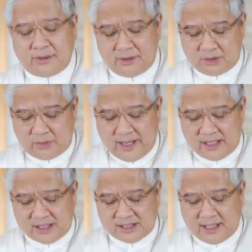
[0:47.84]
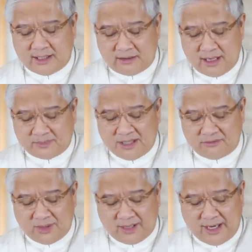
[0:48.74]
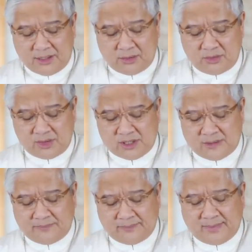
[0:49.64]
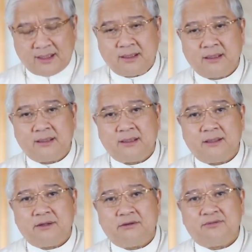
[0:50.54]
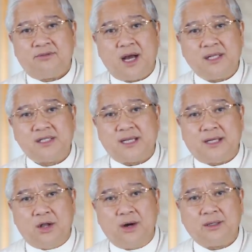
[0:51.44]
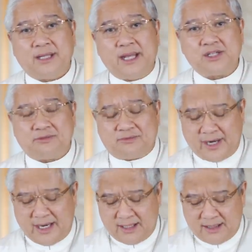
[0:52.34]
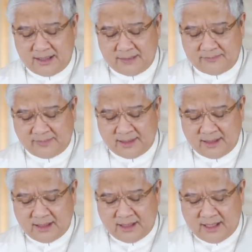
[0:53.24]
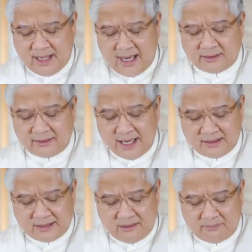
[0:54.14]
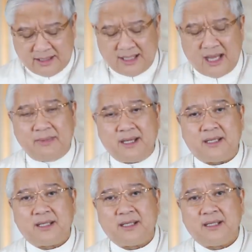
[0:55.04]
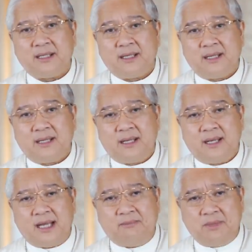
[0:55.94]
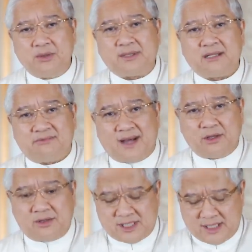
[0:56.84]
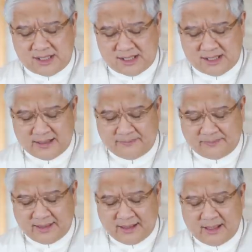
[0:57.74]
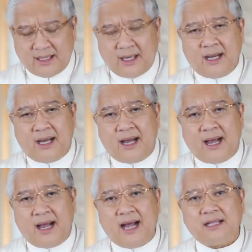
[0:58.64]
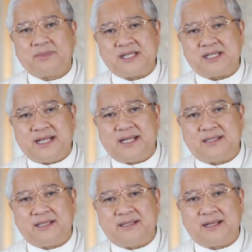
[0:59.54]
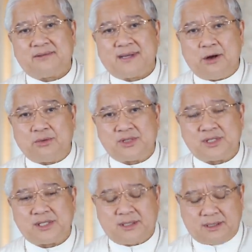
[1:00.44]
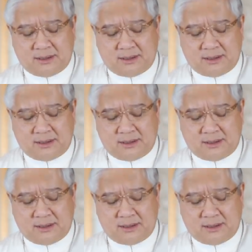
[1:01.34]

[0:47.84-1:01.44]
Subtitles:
Earthquakes and erupting volcanoes, floods and long days of rain, unrelenting pandemic and mutant viruses, unprecedented death counts.